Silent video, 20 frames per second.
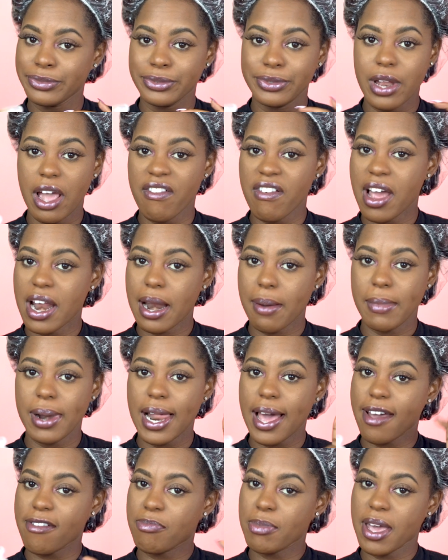Never in my
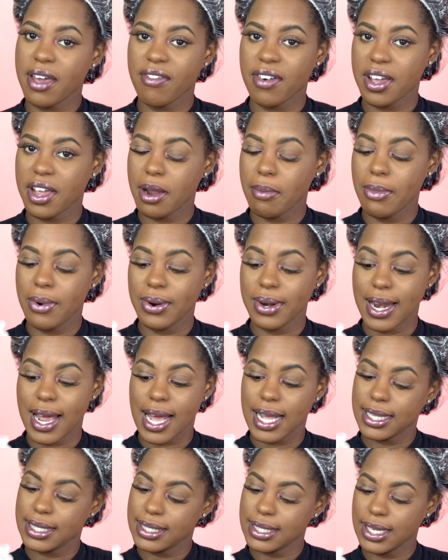life me ever hear about
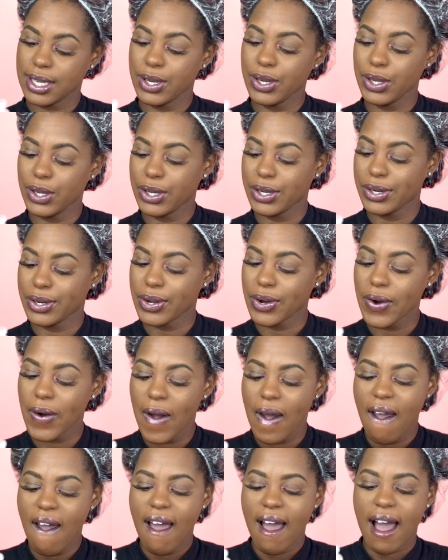that.
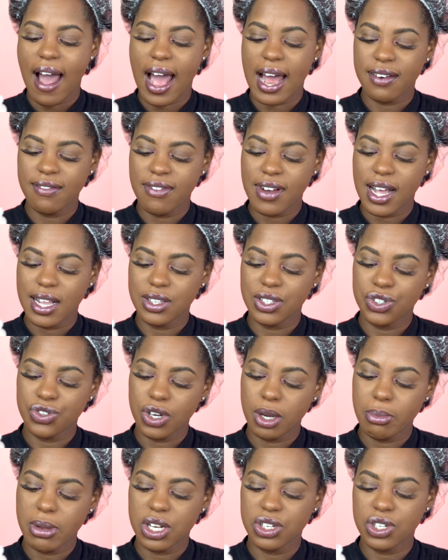Advanced
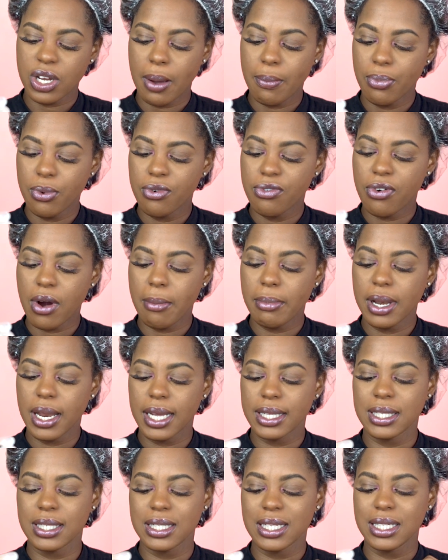treatment shampoo
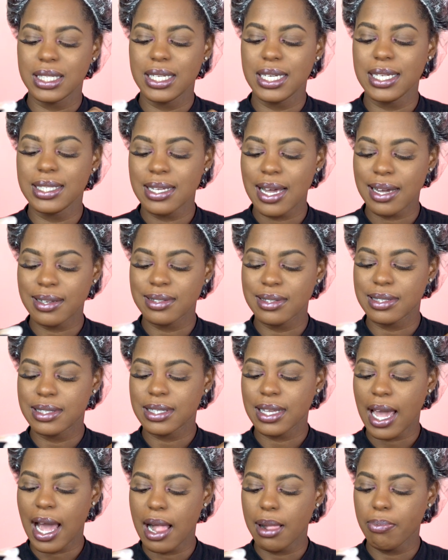formulated to detox the
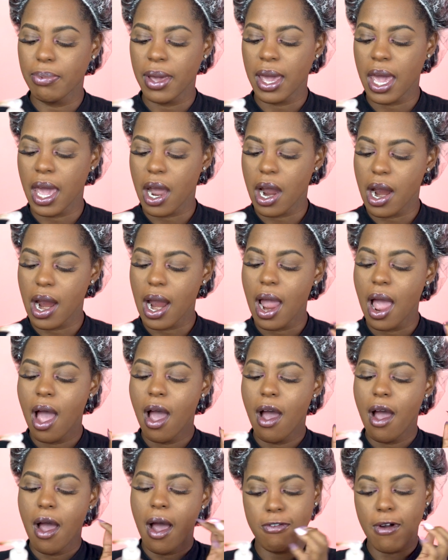scalp hair
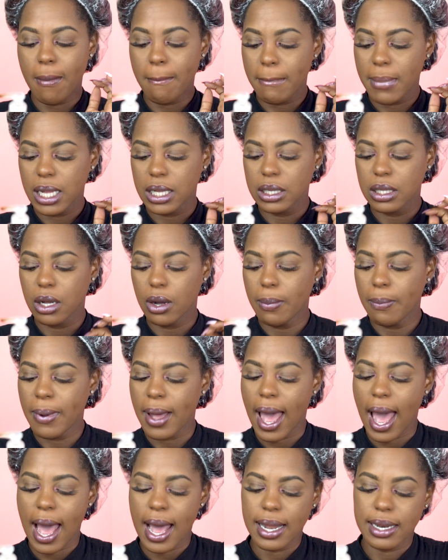from buildup
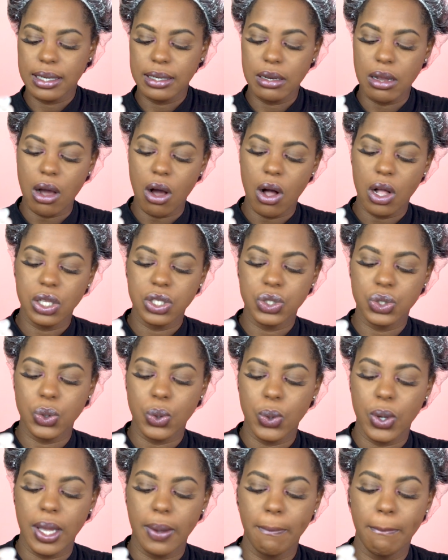and
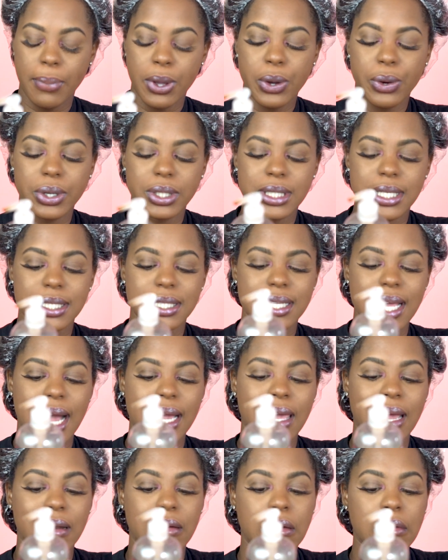also impurities that
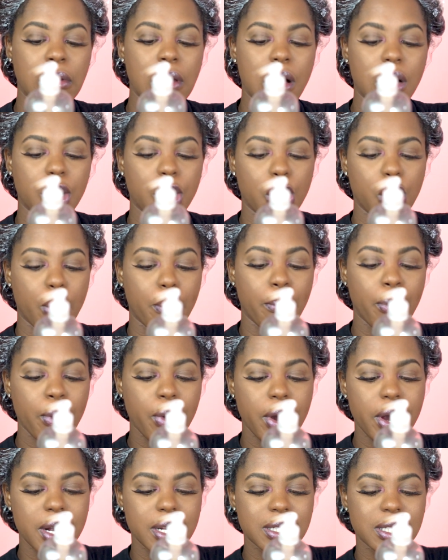can clog your
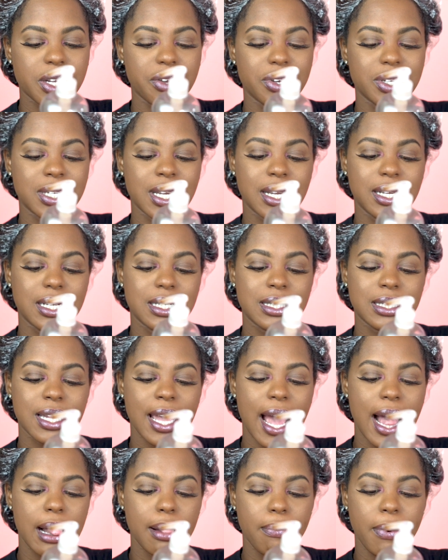pores, irritate the
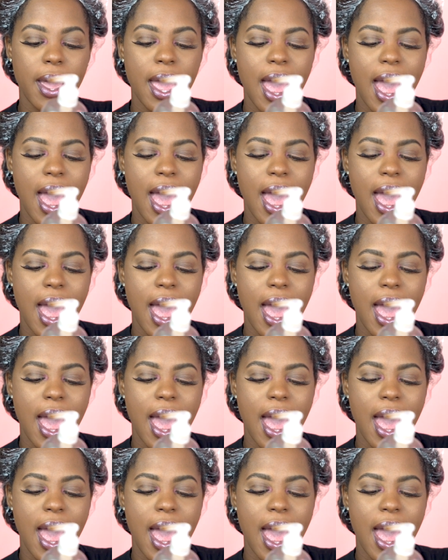scalp,